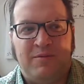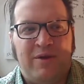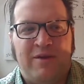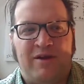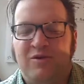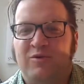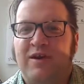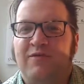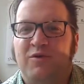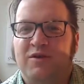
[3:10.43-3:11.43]
Maybe I
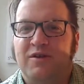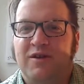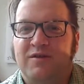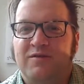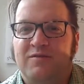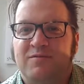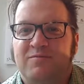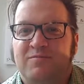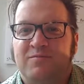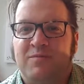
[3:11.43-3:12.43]
don't have what it takes.
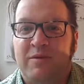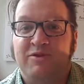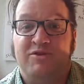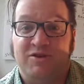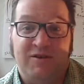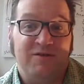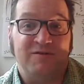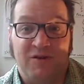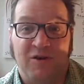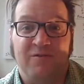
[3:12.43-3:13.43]
Maybe she
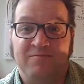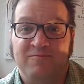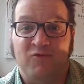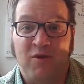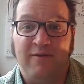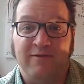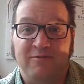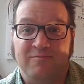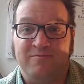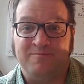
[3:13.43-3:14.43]
is gone forever.